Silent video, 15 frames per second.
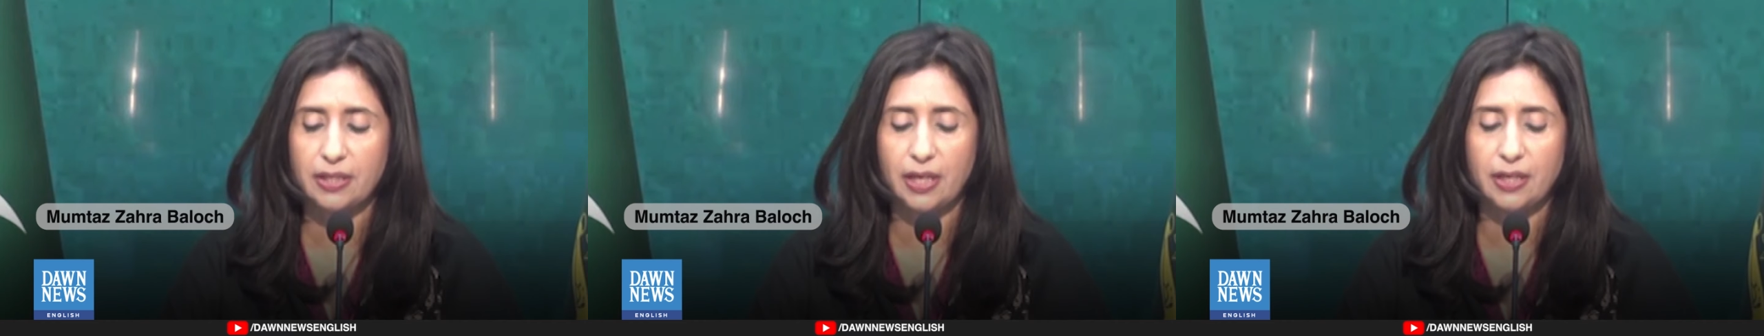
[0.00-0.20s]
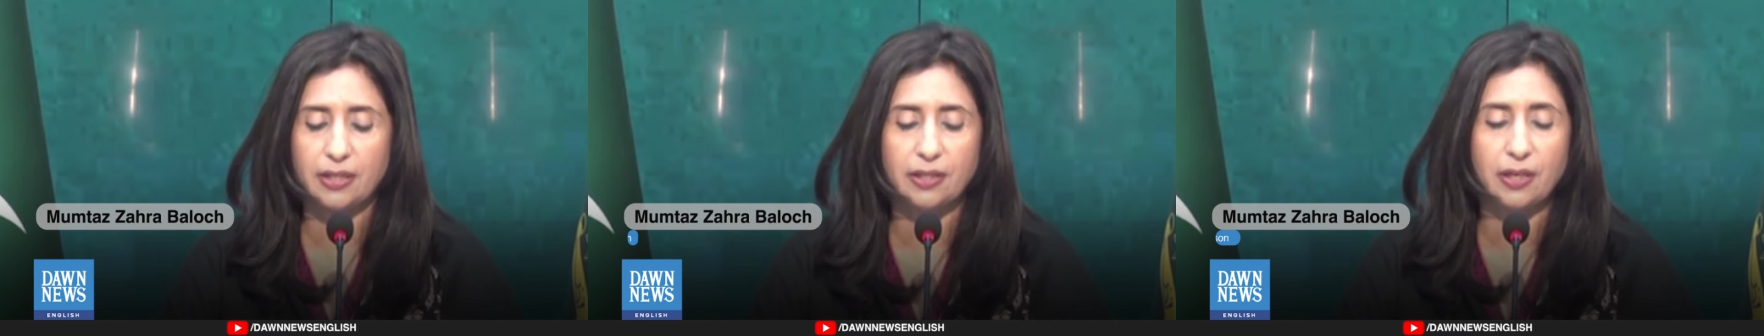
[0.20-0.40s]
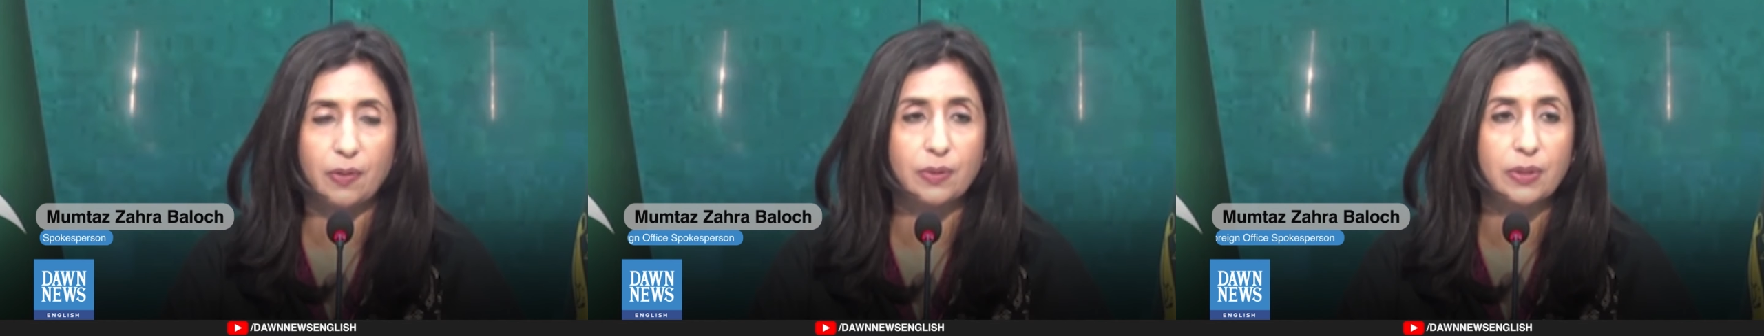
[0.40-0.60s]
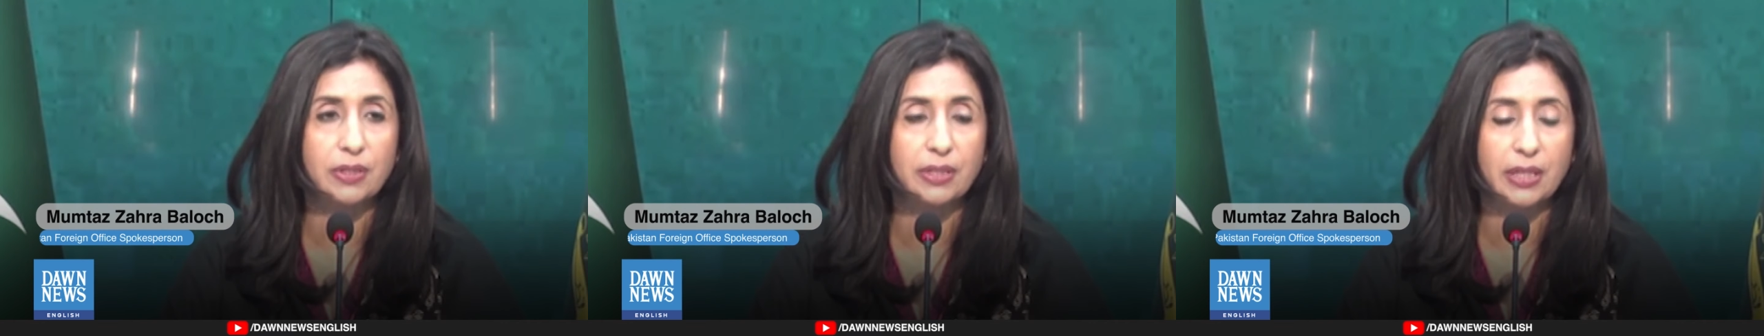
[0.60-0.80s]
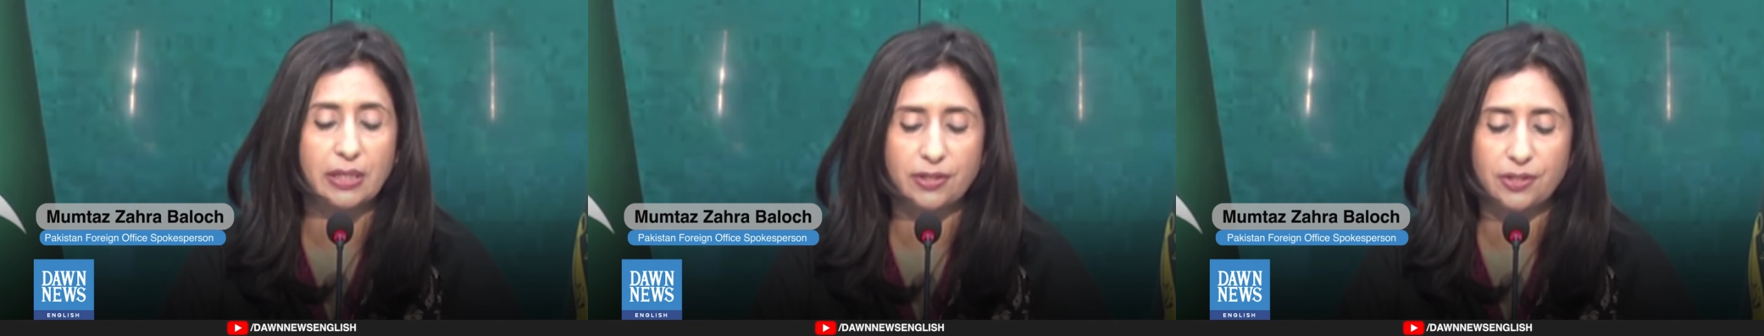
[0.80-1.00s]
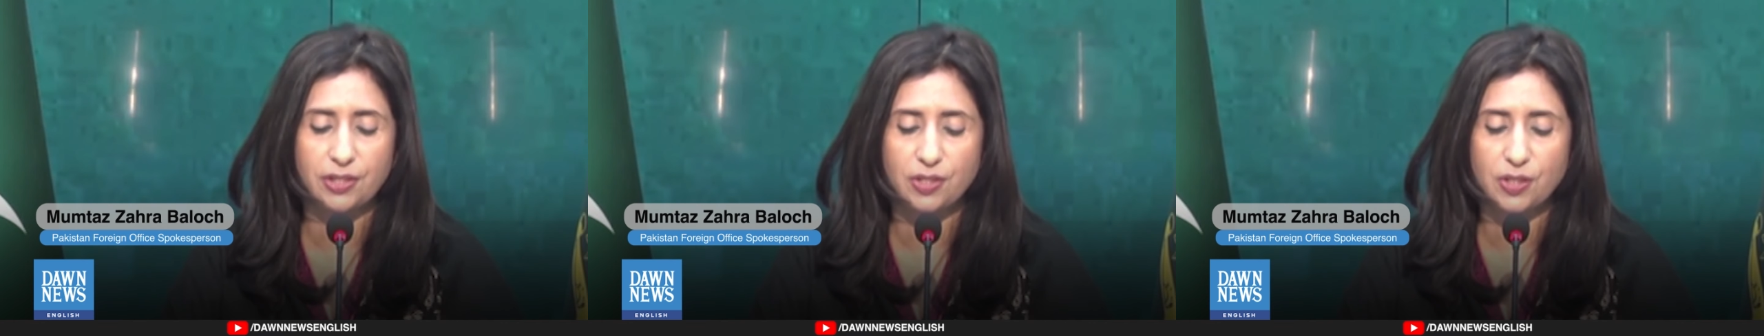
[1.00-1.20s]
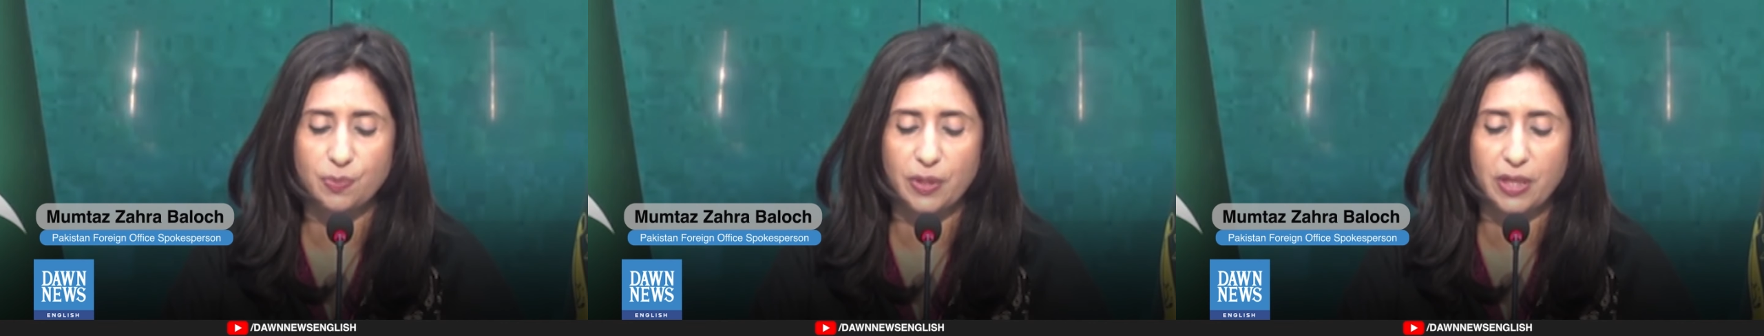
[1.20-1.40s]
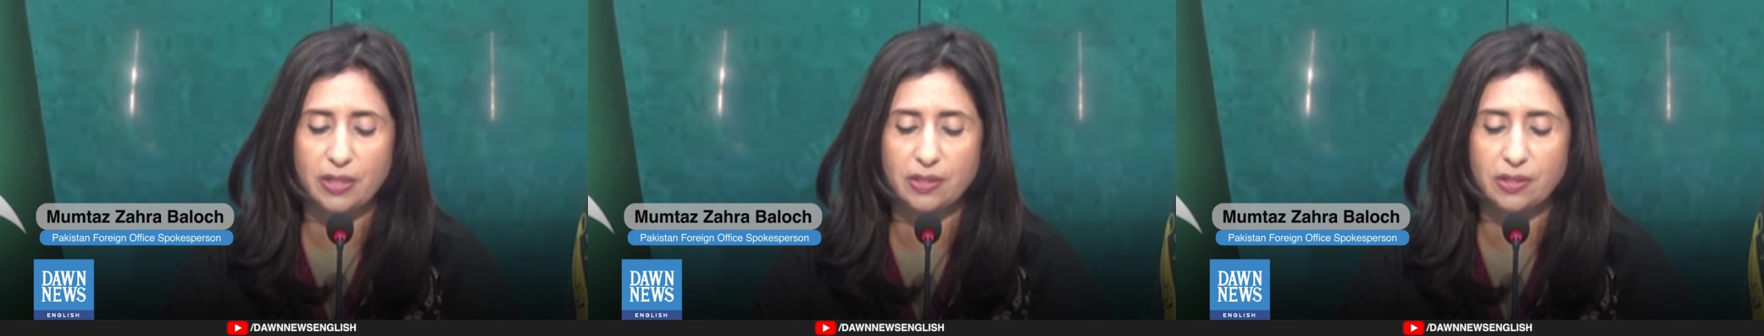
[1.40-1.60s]
carried out intelligence
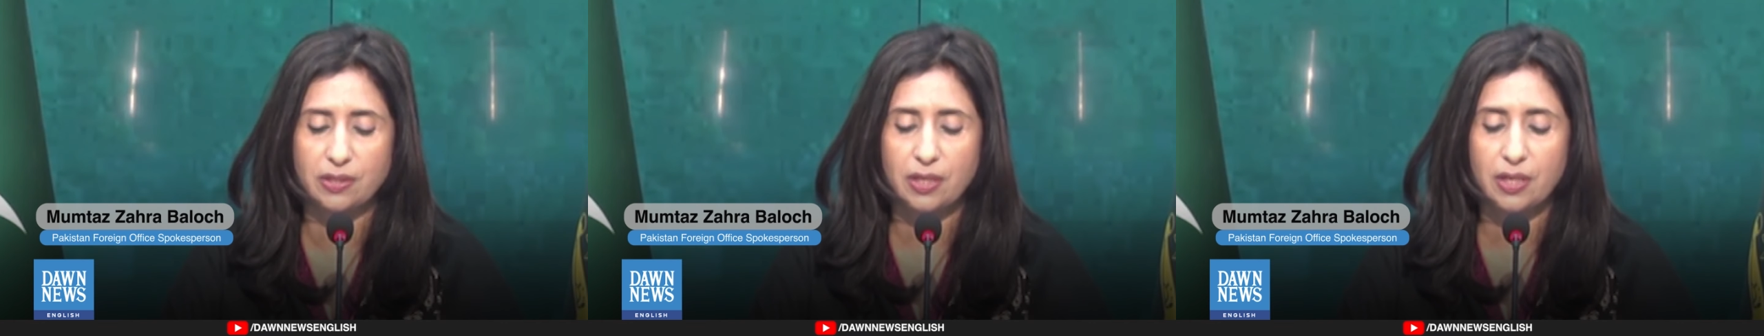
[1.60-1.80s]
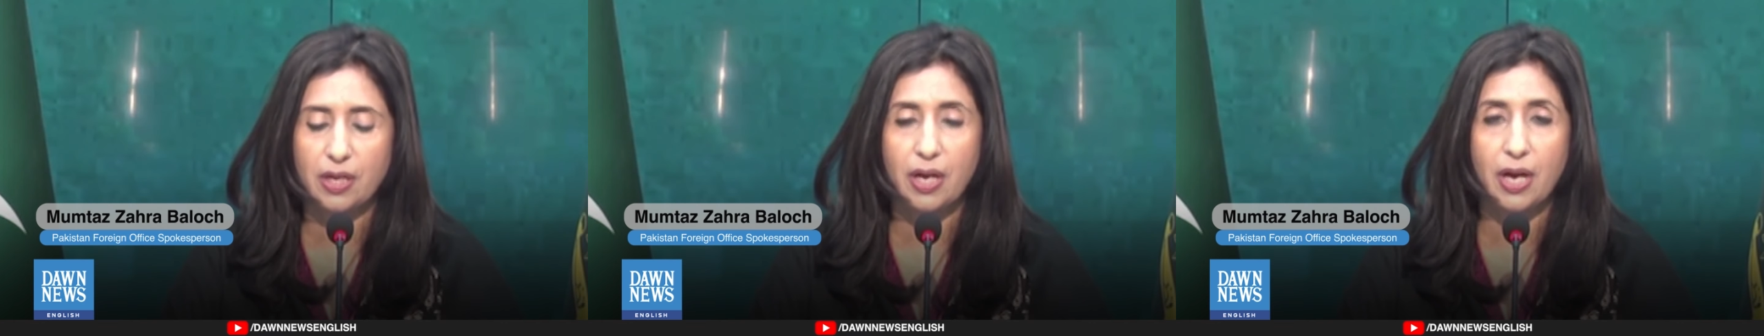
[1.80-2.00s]
based